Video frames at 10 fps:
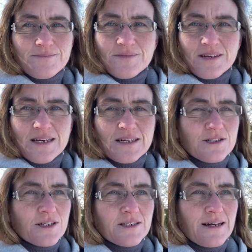is
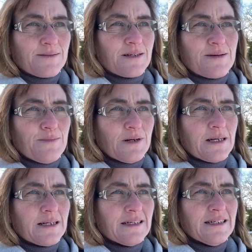just absolutely
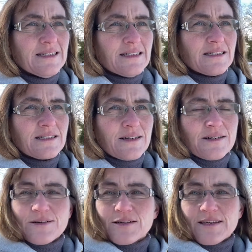brilliant. So
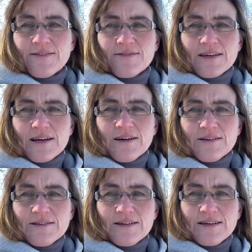you could definitely go
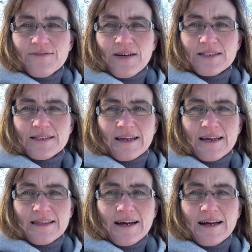and
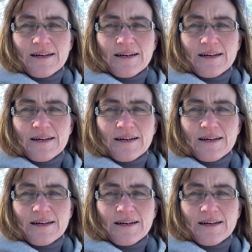investigate that.